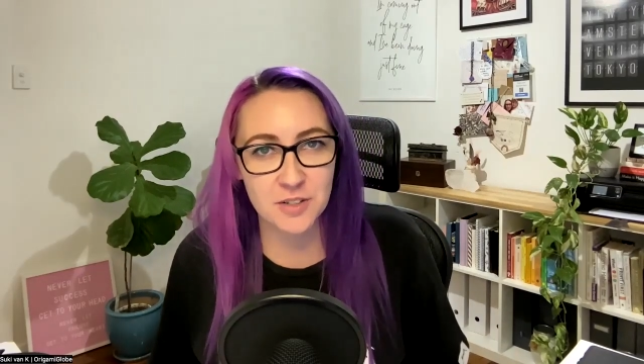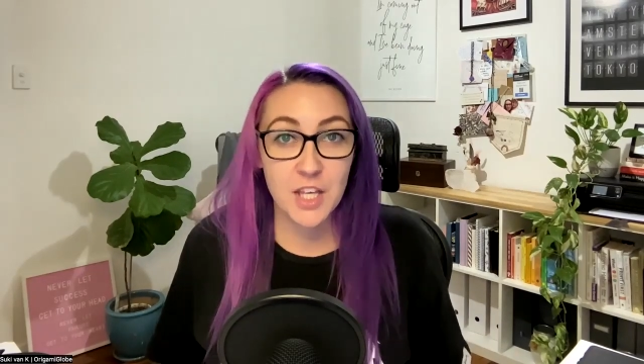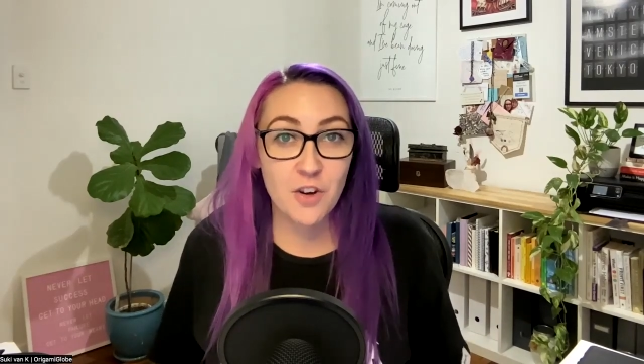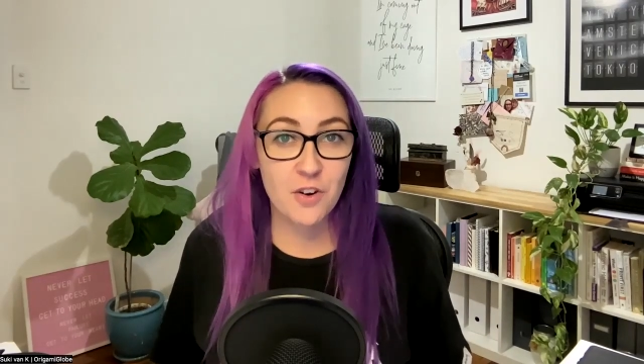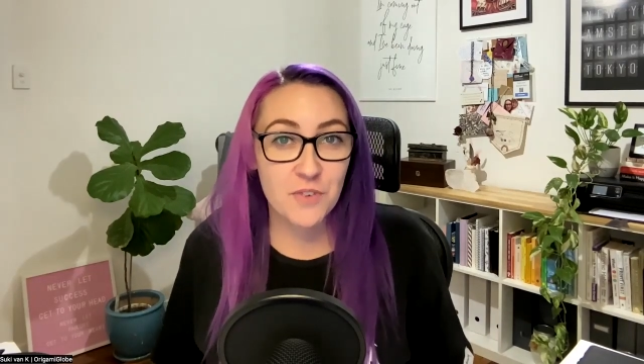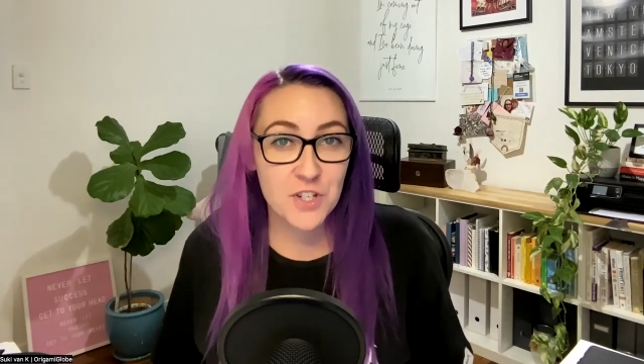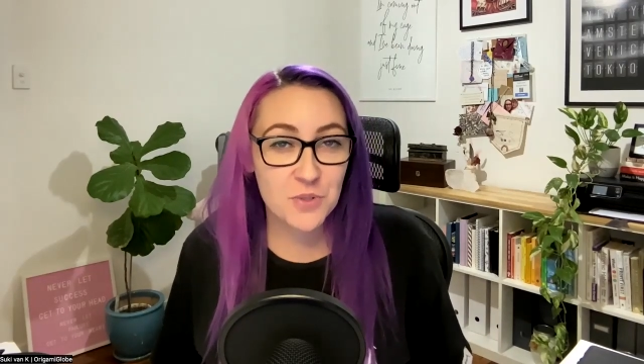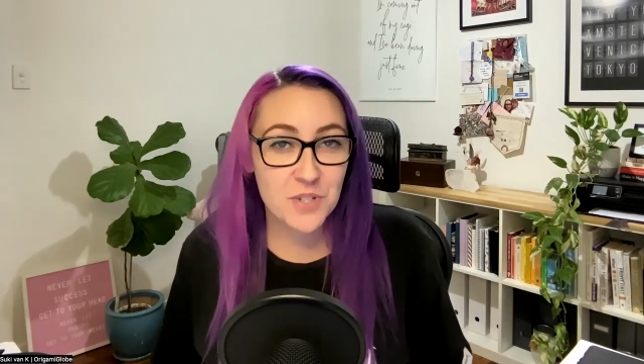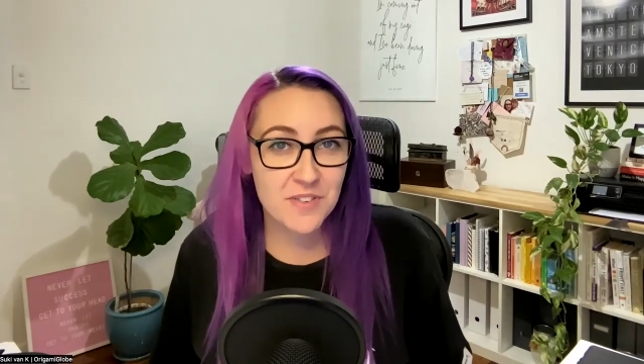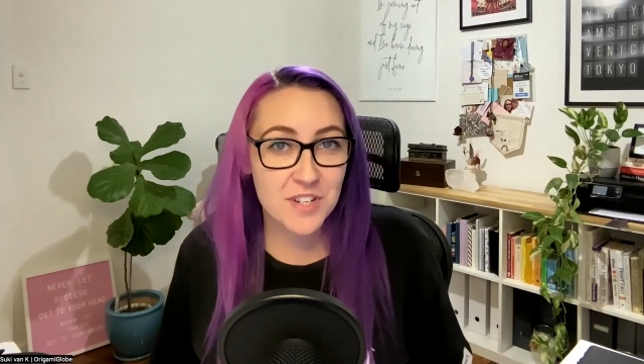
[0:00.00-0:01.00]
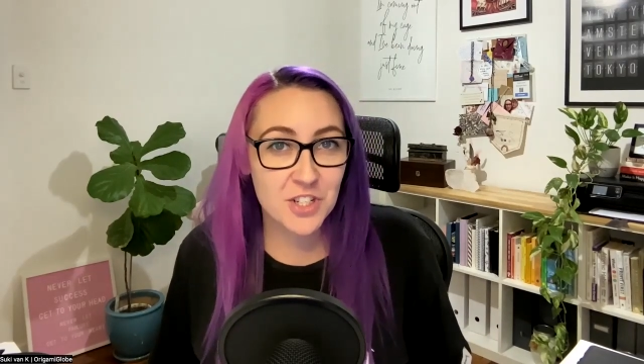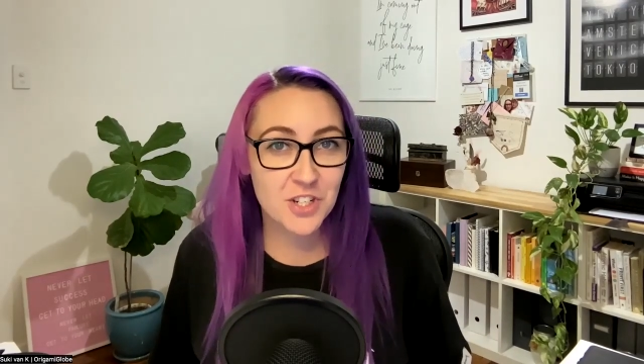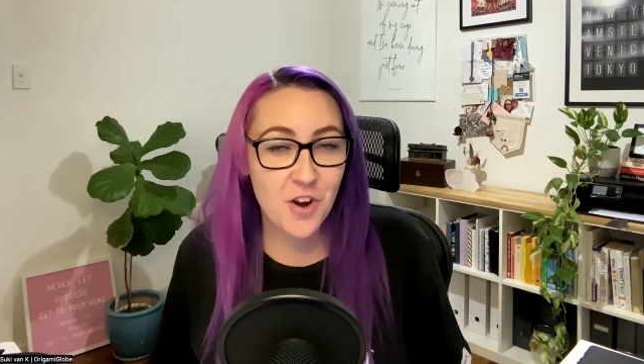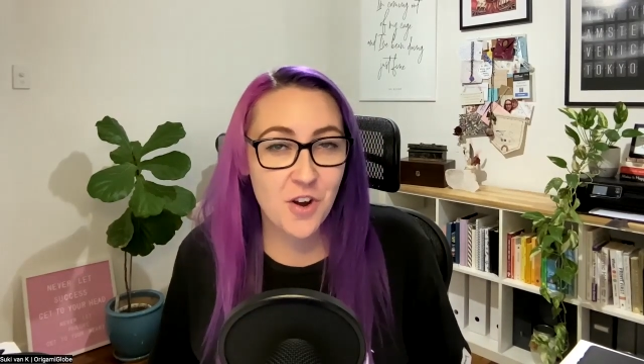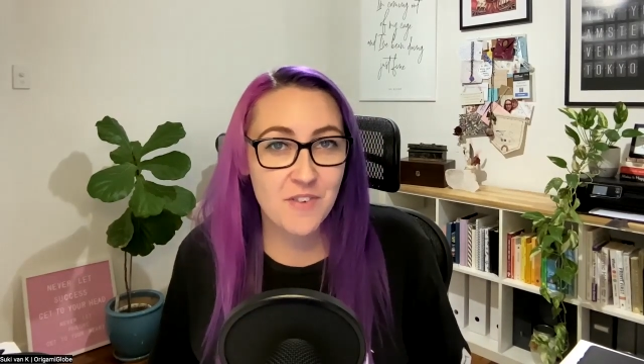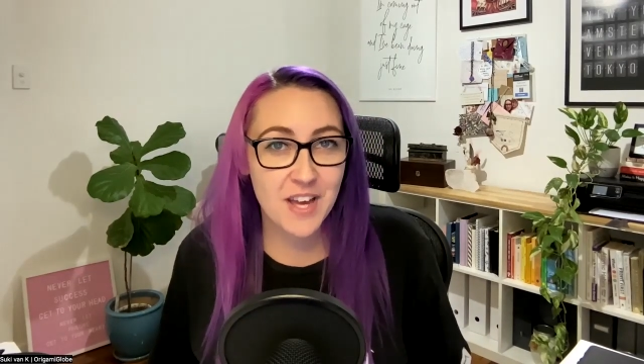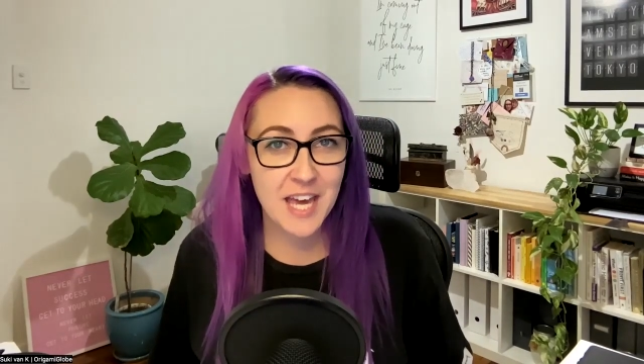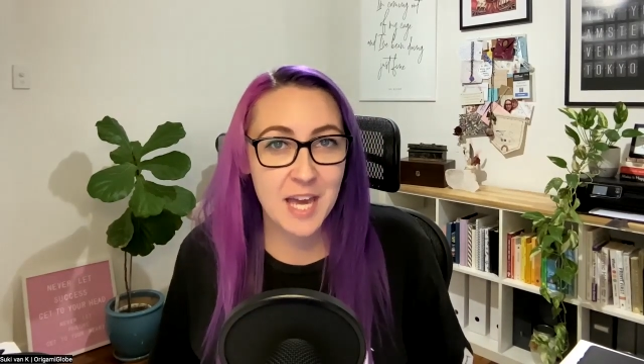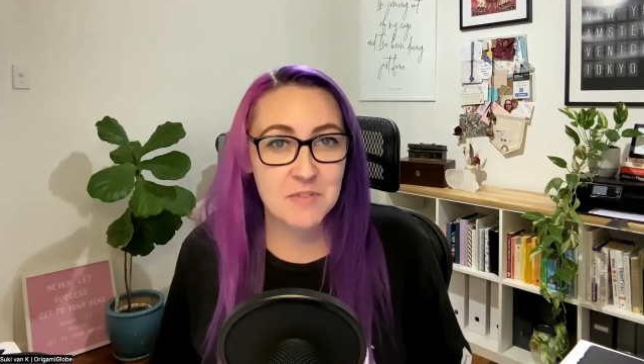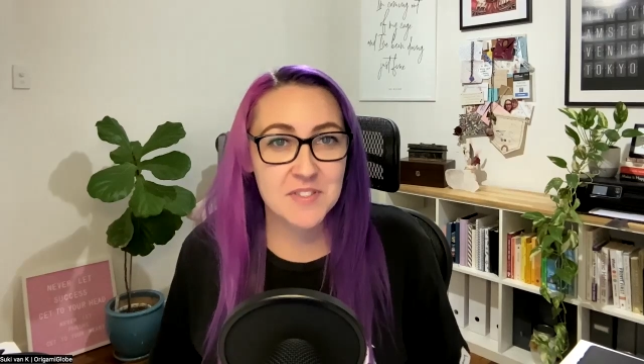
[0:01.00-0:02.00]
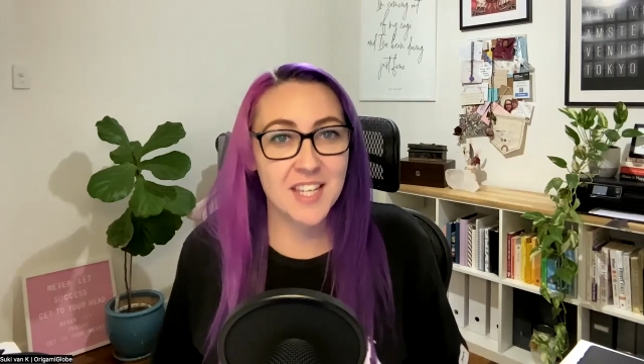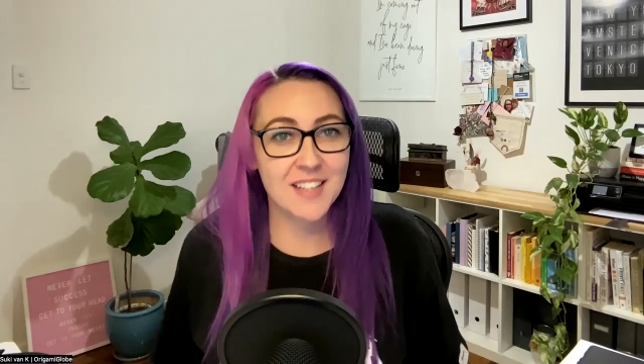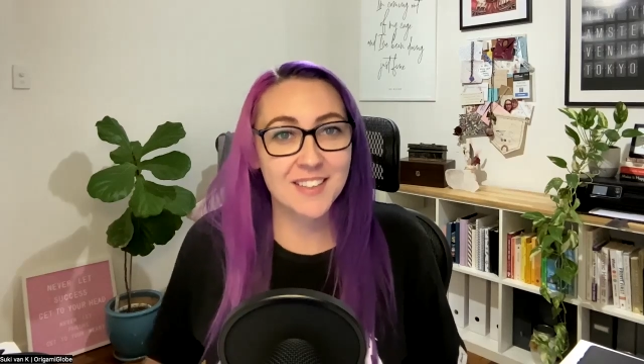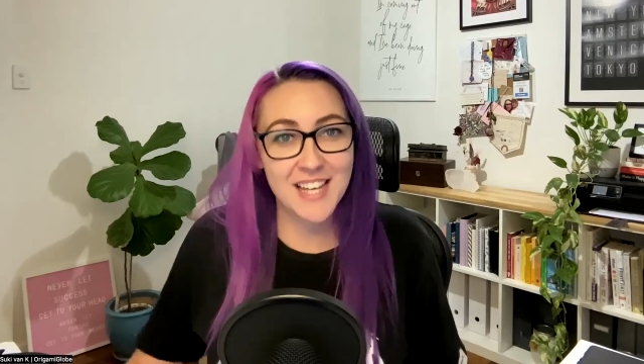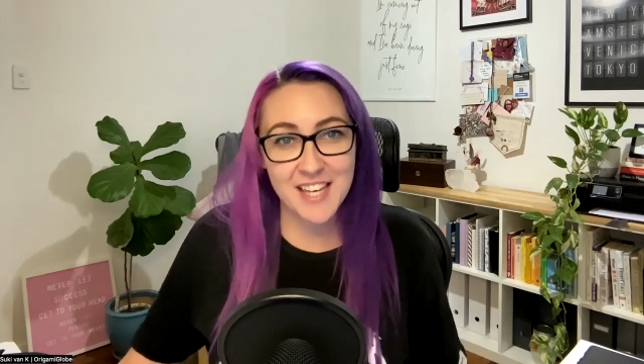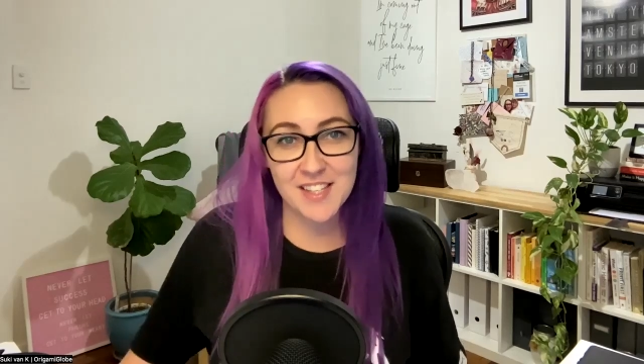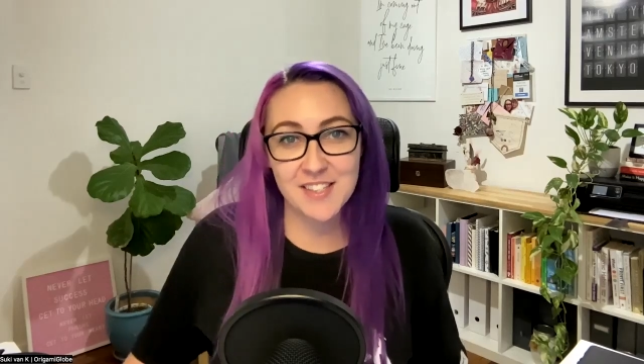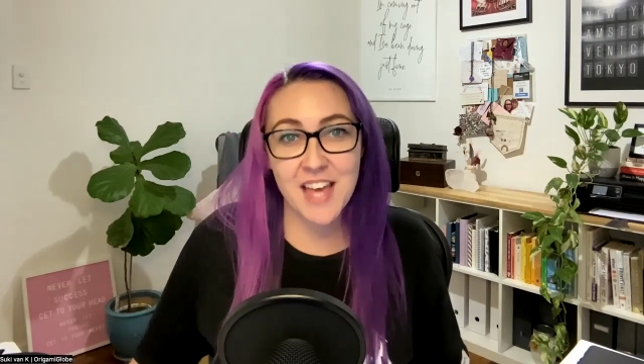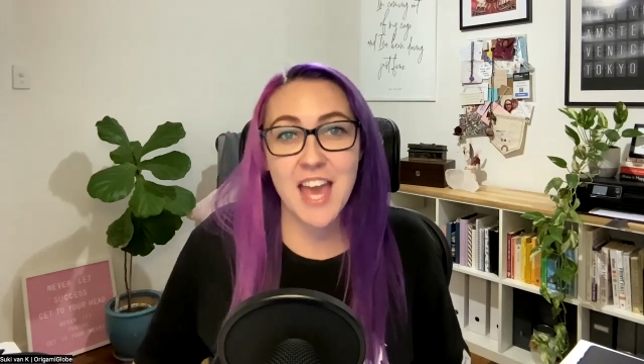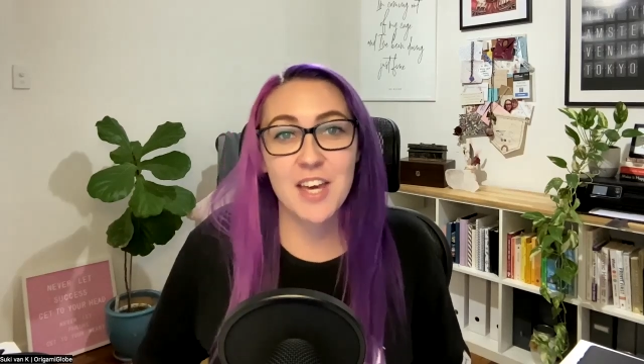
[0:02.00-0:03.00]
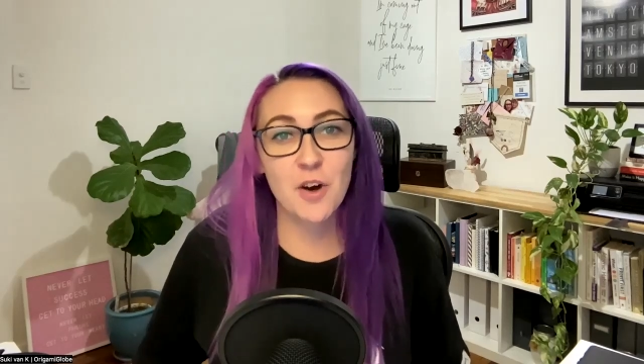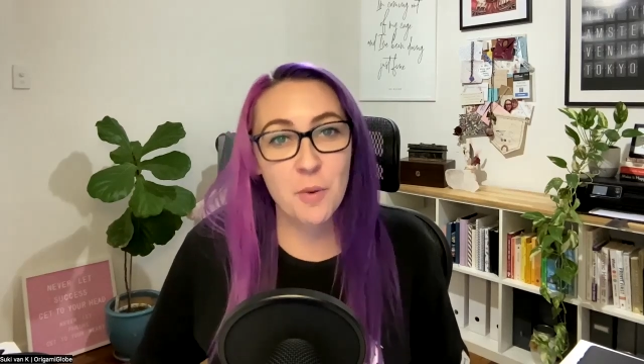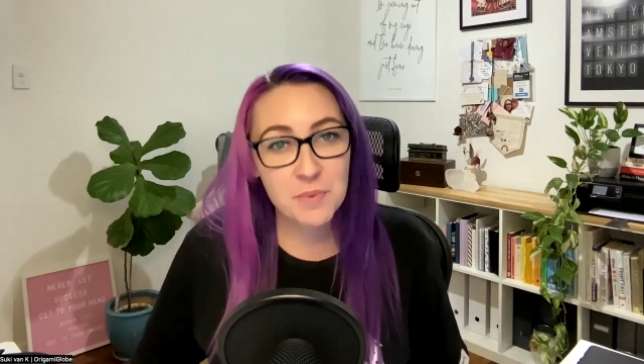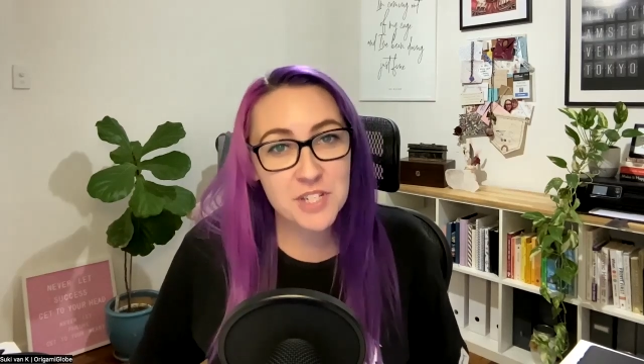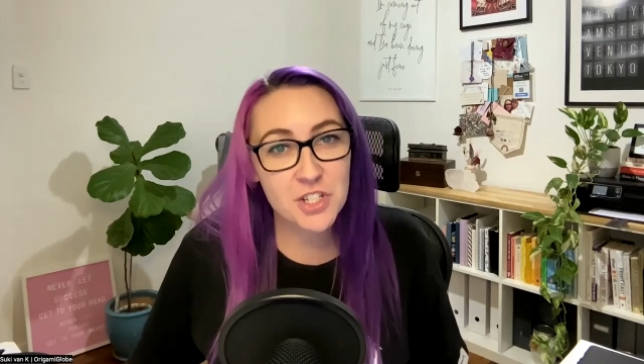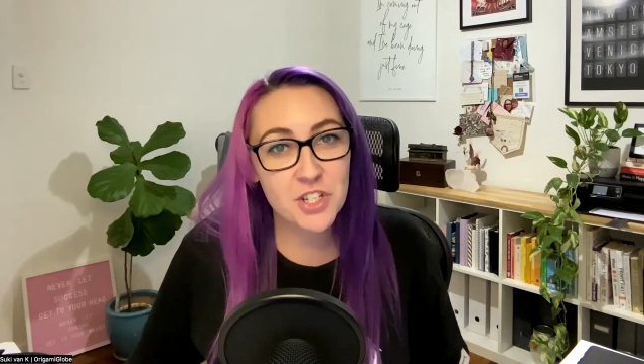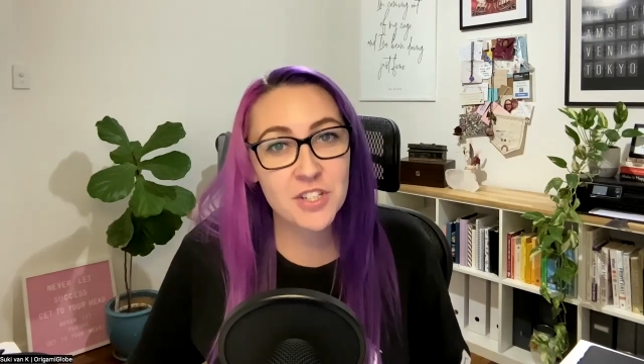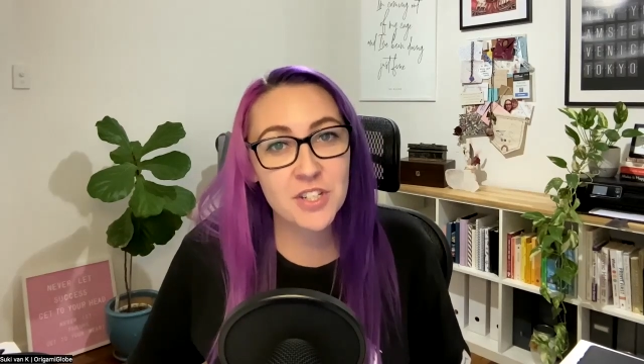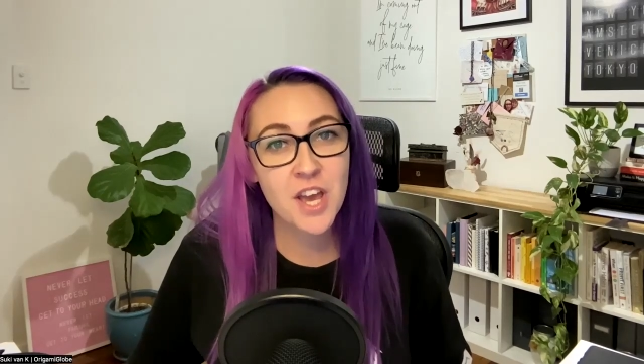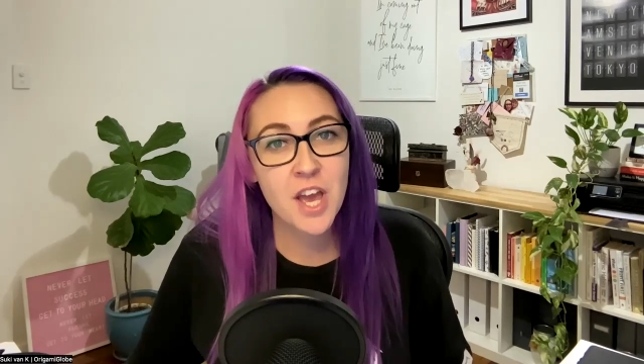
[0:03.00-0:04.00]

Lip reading: Your official definition of a game of skill is a competition